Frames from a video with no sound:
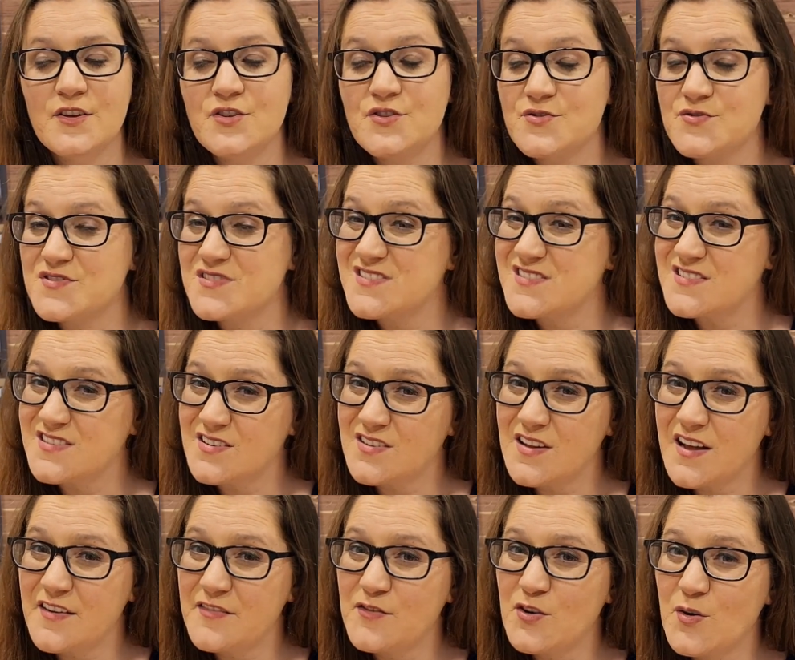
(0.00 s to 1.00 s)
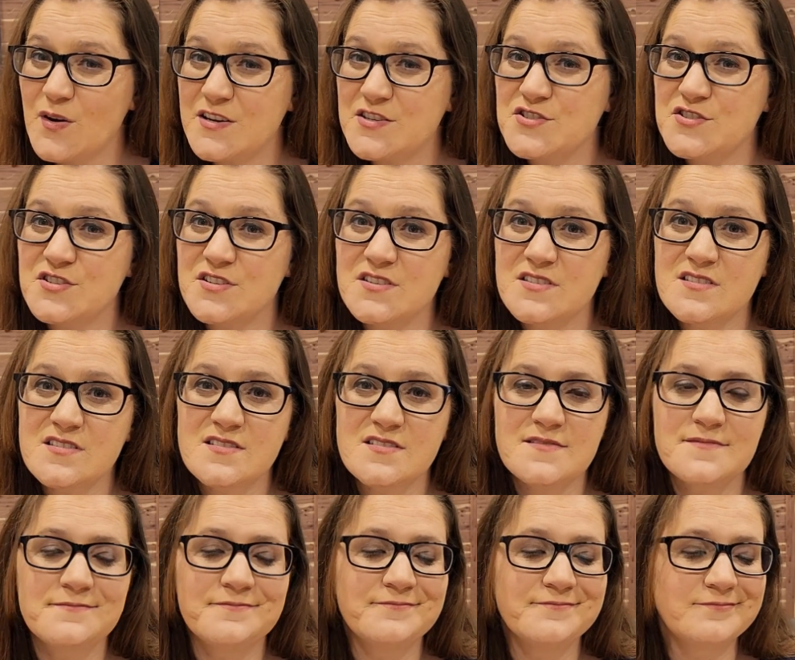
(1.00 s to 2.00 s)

You still have questions?